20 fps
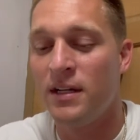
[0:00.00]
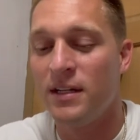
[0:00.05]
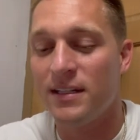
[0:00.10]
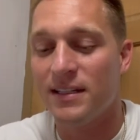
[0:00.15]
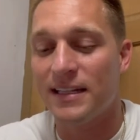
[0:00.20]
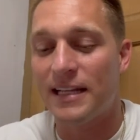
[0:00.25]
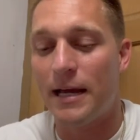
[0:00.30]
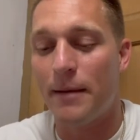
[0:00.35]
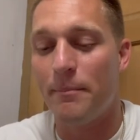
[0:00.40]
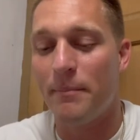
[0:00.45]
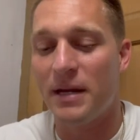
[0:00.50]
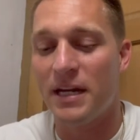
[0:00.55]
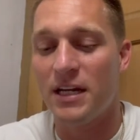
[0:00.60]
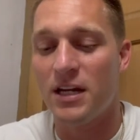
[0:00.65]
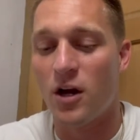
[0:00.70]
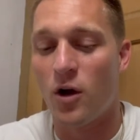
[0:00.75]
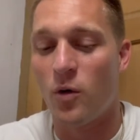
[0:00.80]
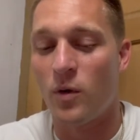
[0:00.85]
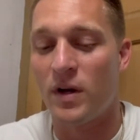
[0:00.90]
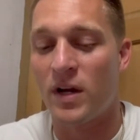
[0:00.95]
Let me
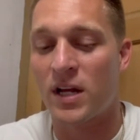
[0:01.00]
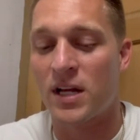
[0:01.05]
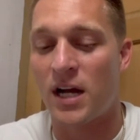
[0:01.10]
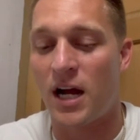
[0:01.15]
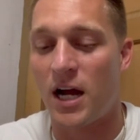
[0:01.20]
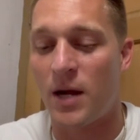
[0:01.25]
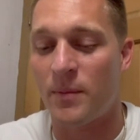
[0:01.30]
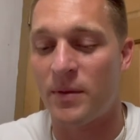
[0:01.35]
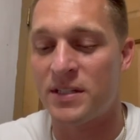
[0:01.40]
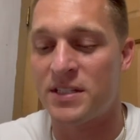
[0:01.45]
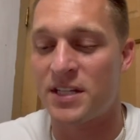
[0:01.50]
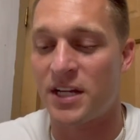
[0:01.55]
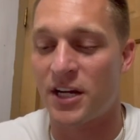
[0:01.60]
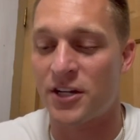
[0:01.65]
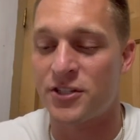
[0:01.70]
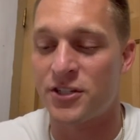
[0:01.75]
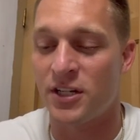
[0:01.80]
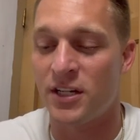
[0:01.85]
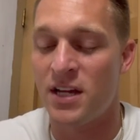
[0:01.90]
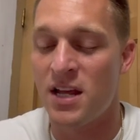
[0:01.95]
know in the comment
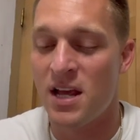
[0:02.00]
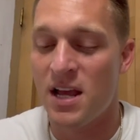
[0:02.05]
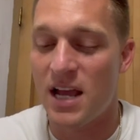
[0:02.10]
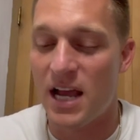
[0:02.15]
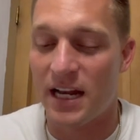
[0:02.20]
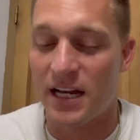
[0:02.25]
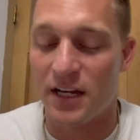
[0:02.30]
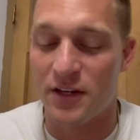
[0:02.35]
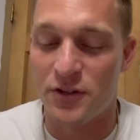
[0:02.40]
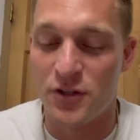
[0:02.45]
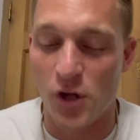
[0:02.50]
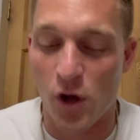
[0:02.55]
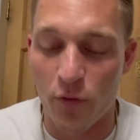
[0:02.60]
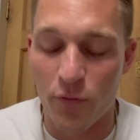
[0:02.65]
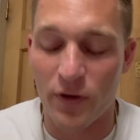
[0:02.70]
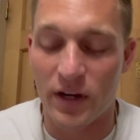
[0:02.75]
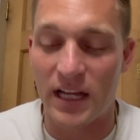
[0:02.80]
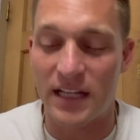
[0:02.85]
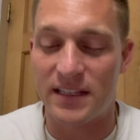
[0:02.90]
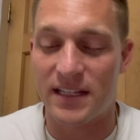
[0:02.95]
section. And then don't
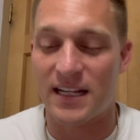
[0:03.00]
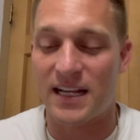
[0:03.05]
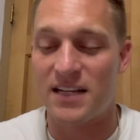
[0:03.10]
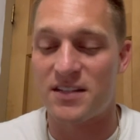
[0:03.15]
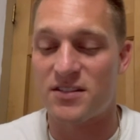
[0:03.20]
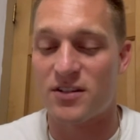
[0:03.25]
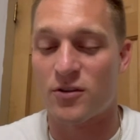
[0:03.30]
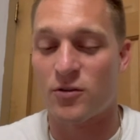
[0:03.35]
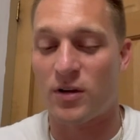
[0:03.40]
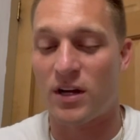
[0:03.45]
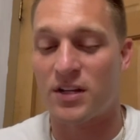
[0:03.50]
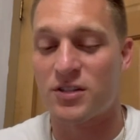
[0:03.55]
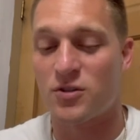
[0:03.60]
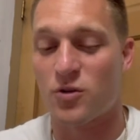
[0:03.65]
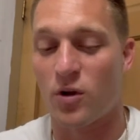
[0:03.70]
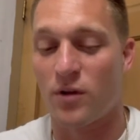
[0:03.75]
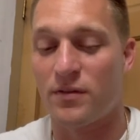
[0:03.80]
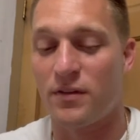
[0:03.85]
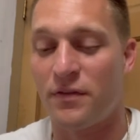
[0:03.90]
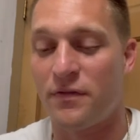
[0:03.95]
forget to guess the correct
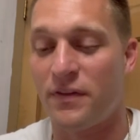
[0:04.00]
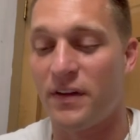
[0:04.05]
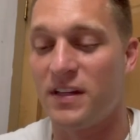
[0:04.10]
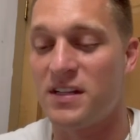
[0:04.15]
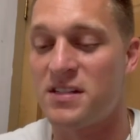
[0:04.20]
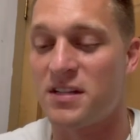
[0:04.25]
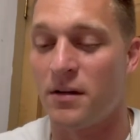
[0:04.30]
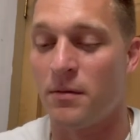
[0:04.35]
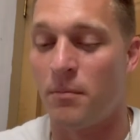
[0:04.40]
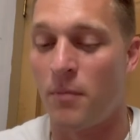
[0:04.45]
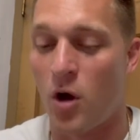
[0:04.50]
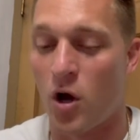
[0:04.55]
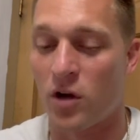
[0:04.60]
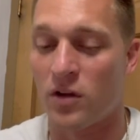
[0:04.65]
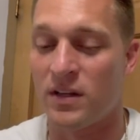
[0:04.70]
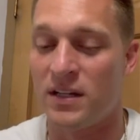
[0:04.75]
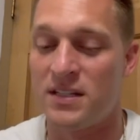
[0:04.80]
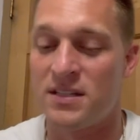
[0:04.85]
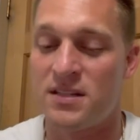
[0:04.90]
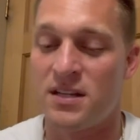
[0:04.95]
score of the Phillies and the
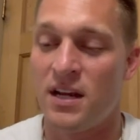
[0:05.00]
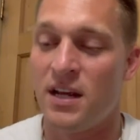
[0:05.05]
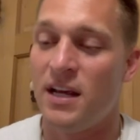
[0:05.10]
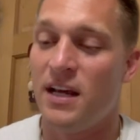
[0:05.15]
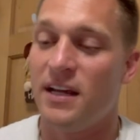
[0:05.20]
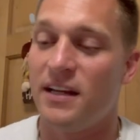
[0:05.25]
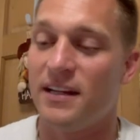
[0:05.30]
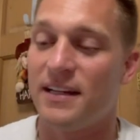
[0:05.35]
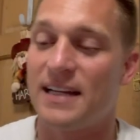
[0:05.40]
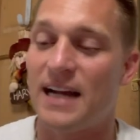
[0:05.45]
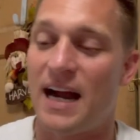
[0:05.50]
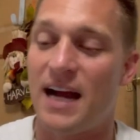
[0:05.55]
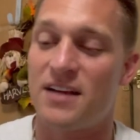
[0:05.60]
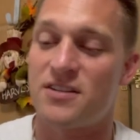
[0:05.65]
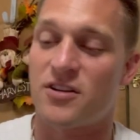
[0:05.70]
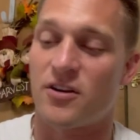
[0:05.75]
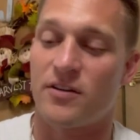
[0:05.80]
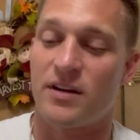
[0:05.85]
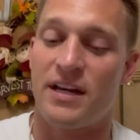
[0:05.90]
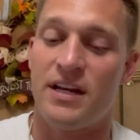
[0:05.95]
Marlins. You
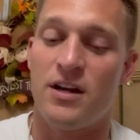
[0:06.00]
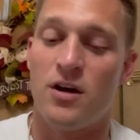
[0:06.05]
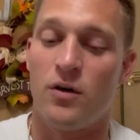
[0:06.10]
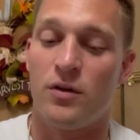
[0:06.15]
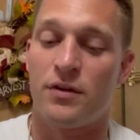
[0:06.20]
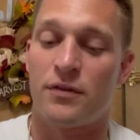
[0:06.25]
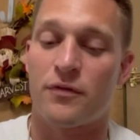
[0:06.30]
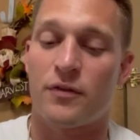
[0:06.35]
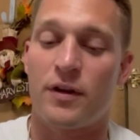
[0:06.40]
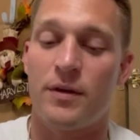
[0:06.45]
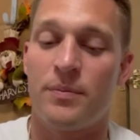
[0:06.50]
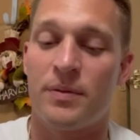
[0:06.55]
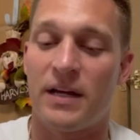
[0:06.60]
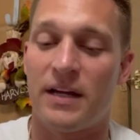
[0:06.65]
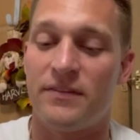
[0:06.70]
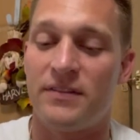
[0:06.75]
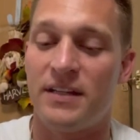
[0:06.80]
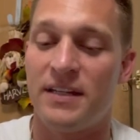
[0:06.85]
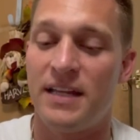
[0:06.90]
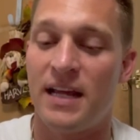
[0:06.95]
guys already know the free
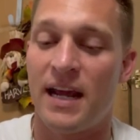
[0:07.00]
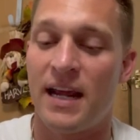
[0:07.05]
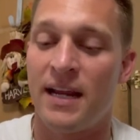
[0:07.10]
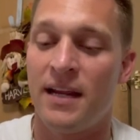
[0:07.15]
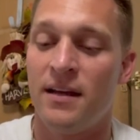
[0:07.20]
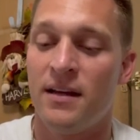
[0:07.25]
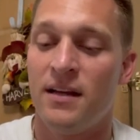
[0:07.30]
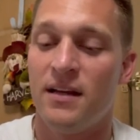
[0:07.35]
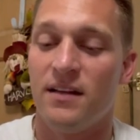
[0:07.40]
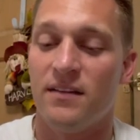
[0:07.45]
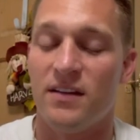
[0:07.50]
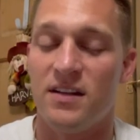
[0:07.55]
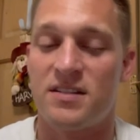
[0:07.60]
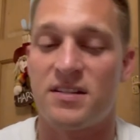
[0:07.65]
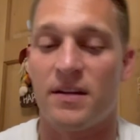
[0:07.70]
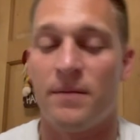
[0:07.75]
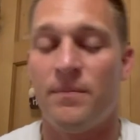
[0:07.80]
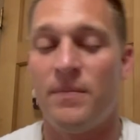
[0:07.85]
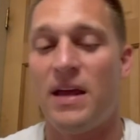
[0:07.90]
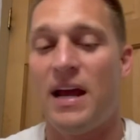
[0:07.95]
play of the day.
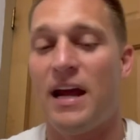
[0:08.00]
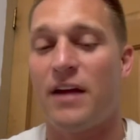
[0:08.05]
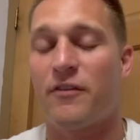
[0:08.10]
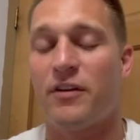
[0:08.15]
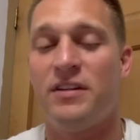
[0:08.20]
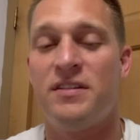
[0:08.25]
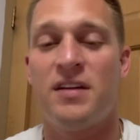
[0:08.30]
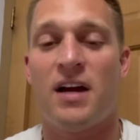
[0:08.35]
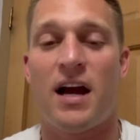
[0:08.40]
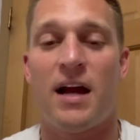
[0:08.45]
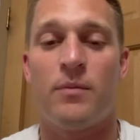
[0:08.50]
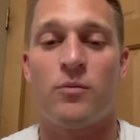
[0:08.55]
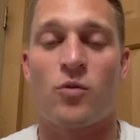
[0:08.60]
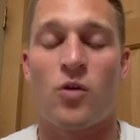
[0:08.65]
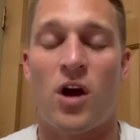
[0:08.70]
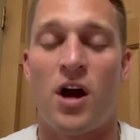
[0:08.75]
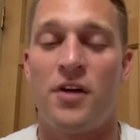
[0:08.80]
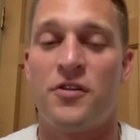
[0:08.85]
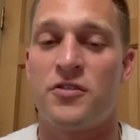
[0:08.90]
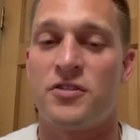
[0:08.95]
Listen, every time
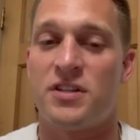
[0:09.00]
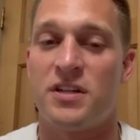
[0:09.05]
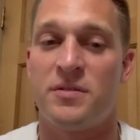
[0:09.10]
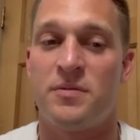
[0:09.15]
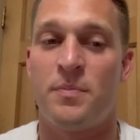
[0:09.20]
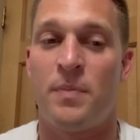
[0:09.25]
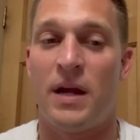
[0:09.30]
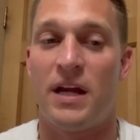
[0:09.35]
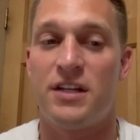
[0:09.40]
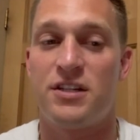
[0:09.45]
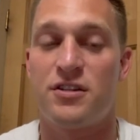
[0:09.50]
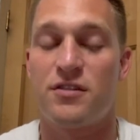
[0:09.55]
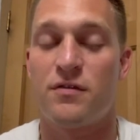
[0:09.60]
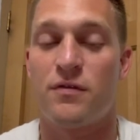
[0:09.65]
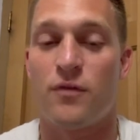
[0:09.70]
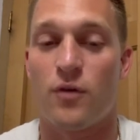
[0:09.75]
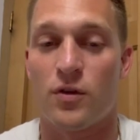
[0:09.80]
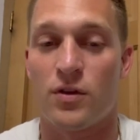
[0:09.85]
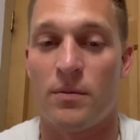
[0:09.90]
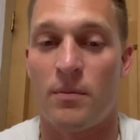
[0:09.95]
Rodgers has pitched
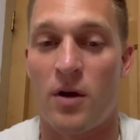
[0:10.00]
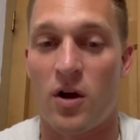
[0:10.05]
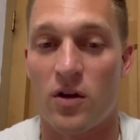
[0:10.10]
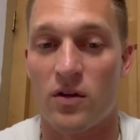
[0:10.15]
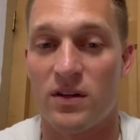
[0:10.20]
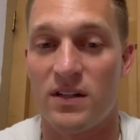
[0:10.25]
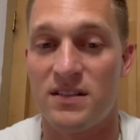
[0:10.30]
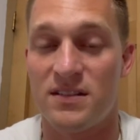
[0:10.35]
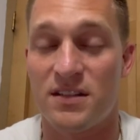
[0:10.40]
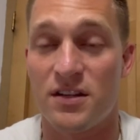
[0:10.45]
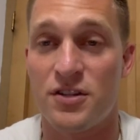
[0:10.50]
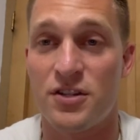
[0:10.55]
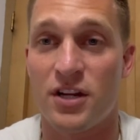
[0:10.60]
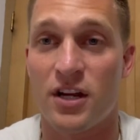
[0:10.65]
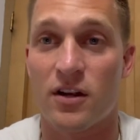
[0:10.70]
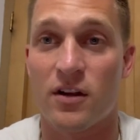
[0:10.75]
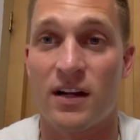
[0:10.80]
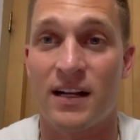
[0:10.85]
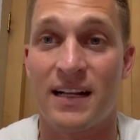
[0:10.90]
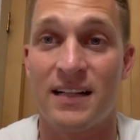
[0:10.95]
for the Marlins this
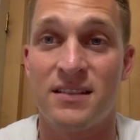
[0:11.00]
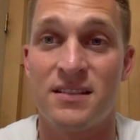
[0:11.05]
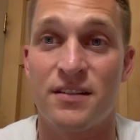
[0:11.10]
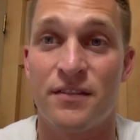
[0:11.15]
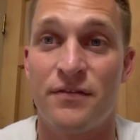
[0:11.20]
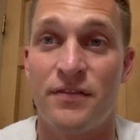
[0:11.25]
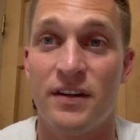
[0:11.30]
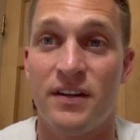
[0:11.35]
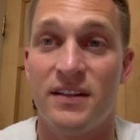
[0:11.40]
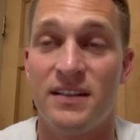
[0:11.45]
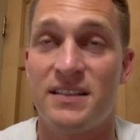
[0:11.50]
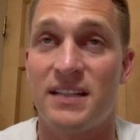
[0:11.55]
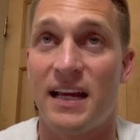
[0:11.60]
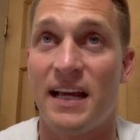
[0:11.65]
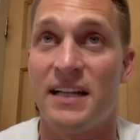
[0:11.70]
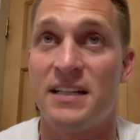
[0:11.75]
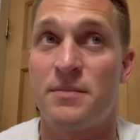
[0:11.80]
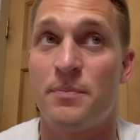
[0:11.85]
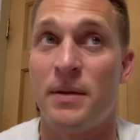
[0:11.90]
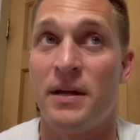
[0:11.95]
year against the Phillies,
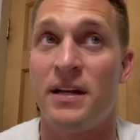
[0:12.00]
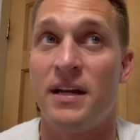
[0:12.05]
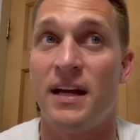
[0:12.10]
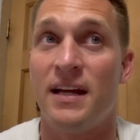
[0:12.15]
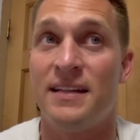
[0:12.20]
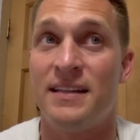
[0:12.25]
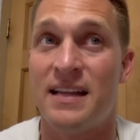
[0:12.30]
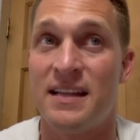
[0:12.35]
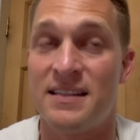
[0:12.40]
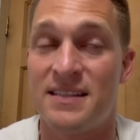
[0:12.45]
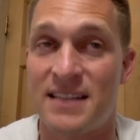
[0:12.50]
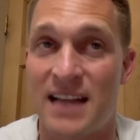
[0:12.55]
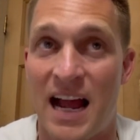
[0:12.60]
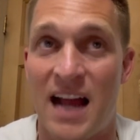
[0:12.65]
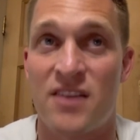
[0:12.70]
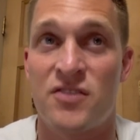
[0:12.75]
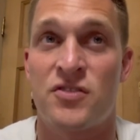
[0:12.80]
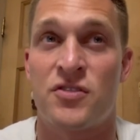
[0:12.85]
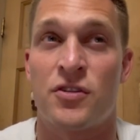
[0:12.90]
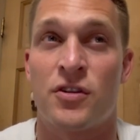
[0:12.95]
it's been a
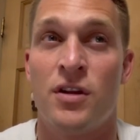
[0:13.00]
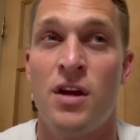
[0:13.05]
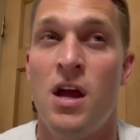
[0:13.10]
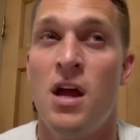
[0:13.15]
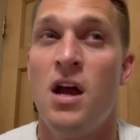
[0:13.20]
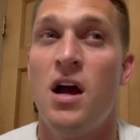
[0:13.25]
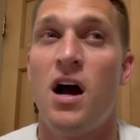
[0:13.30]
disaster.